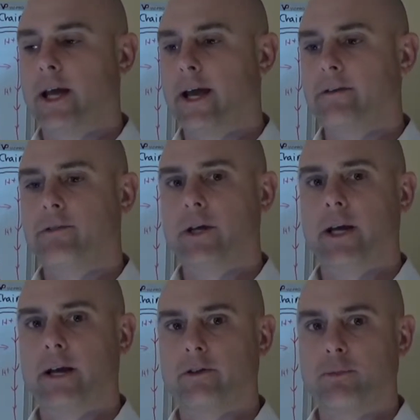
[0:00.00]
Every
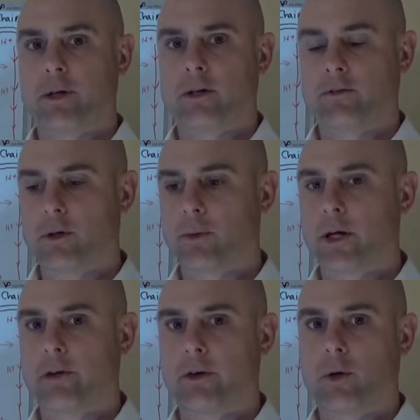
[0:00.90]
aspect of our
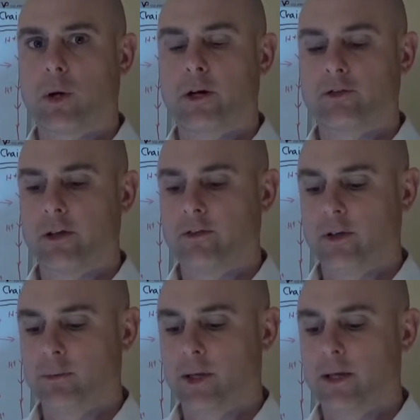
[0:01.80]
body requires
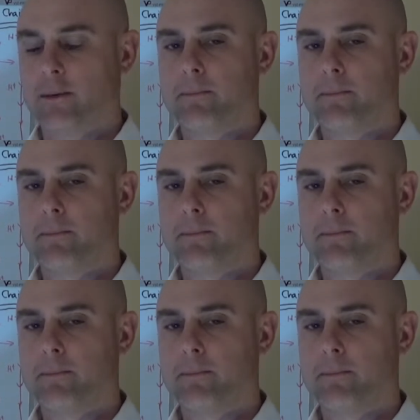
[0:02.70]
ATP.